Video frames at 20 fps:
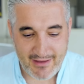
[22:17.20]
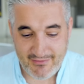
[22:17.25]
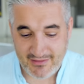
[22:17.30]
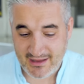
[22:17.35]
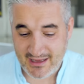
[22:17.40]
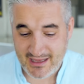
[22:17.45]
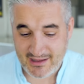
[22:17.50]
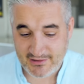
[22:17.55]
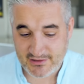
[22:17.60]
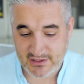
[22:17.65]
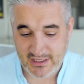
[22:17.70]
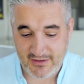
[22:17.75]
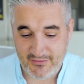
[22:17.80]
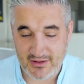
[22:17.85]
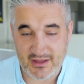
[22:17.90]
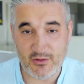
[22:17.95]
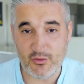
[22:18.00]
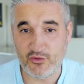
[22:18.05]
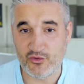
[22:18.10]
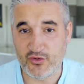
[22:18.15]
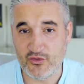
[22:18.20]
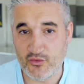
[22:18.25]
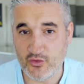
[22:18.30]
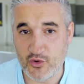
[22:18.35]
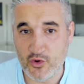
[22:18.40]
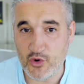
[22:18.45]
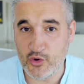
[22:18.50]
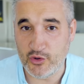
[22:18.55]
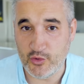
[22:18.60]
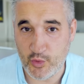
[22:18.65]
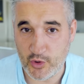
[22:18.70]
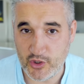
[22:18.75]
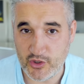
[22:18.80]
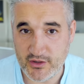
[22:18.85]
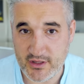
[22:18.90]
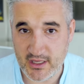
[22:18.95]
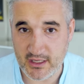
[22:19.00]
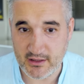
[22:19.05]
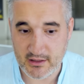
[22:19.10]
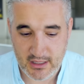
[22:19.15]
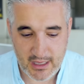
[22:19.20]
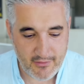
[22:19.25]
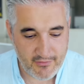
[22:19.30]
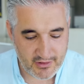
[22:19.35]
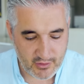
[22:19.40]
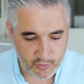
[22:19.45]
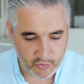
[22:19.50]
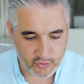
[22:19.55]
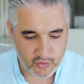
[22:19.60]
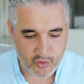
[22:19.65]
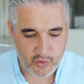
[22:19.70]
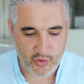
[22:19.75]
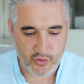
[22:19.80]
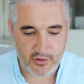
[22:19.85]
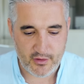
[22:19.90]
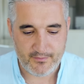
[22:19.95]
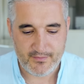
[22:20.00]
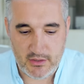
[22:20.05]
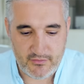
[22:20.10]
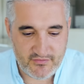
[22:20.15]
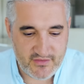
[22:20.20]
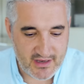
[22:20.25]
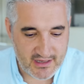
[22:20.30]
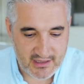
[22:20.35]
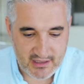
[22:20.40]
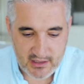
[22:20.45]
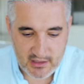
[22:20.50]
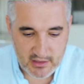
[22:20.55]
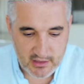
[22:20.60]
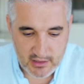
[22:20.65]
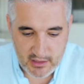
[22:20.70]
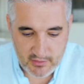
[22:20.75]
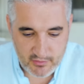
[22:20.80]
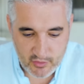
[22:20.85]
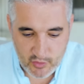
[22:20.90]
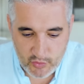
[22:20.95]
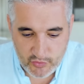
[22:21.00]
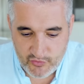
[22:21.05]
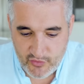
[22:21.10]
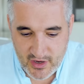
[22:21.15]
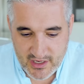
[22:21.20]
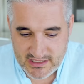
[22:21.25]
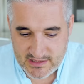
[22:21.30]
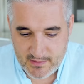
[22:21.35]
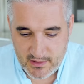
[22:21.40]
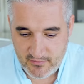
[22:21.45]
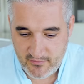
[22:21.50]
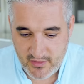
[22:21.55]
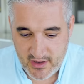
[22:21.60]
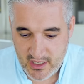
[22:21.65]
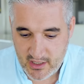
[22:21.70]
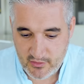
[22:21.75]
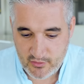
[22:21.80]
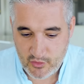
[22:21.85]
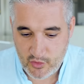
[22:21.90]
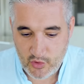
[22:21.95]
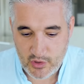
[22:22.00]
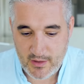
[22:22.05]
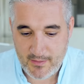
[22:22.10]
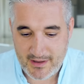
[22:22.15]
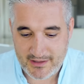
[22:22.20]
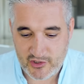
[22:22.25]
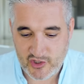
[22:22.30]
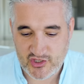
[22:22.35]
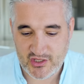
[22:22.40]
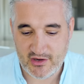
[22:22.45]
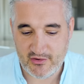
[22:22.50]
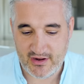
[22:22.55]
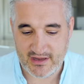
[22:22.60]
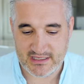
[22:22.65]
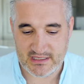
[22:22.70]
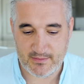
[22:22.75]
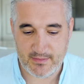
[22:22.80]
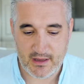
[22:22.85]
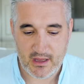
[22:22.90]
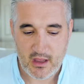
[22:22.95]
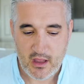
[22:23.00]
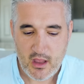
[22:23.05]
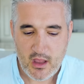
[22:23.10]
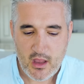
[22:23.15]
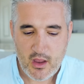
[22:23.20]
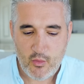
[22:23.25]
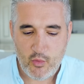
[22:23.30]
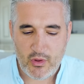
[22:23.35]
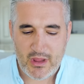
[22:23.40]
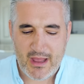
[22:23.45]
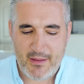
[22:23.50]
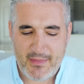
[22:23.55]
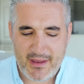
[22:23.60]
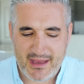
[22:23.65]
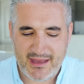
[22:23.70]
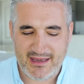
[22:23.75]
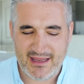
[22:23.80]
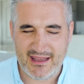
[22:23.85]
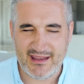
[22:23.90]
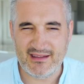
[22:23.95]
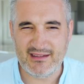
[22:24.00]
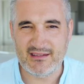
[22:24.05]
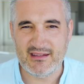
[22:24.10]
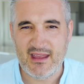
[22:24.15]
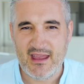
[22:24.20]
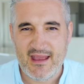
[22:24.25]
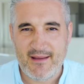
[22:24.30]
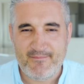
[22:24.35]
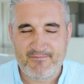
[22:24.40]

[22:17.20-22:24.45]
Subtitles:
everything was good what you did. Everything was good. You've done a good recipe, a very good Amatriciana recipe. What I mean is,